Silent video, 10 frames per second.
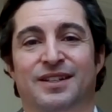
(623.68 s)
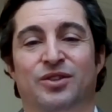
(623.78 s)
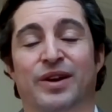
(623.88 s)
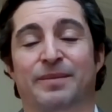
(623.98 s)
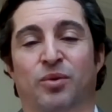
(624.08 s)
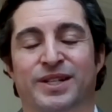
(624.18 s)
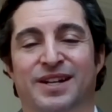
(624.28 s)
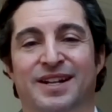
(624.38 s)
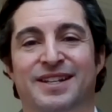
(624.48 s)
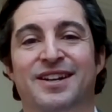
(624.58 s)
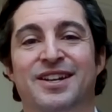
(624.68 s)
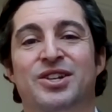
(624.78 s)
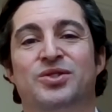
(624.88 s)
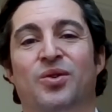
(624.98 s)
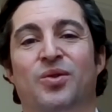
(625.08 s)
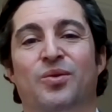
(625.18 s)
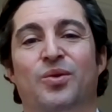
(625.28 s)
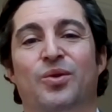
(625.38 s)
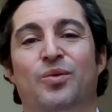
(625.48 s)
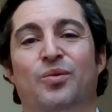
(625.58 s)
Great point, Tania.
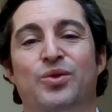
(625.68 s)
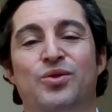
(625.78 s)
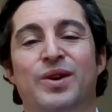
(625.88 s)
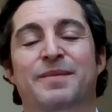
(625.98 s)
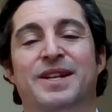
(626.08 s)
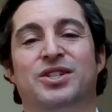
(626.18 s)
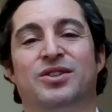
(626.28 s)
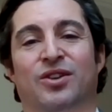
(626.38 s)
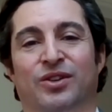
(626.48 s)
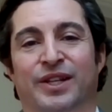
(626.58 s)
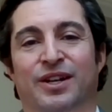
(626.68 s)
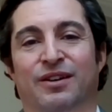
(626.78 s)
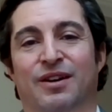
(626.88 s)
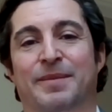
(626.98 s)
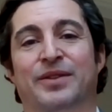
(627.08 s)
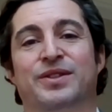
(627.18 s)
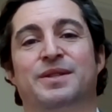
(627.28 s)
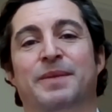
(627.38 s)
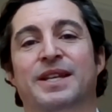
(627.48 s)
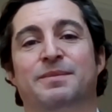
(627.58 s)
So you had mentioned earlier about the
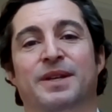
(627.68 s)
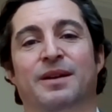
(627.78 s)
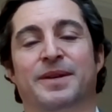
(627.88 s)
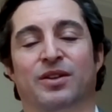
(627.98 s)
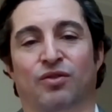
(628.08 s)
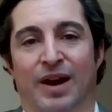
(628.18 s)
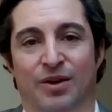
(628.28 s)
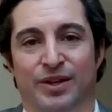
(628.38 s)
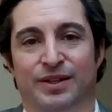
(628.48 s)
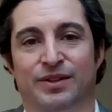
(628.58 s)
space becoming crowded,